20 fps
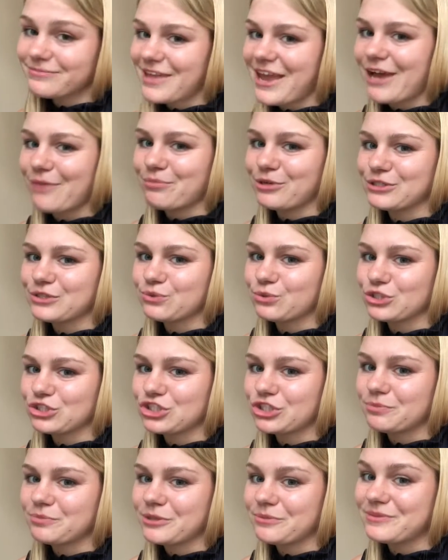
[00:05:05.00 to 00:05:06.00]
Cadmus
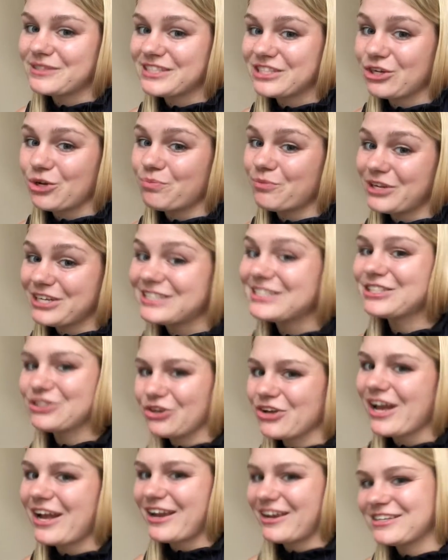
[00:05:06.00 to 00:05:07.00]
worshipped him still, but he
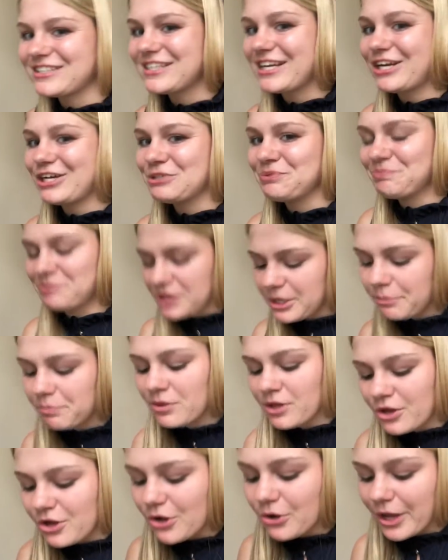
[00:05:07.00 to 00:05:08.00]
still got exiled.
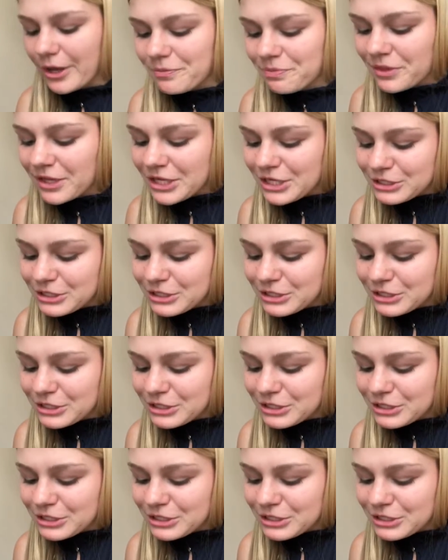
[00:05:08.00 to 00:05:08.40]
Yep. Okay.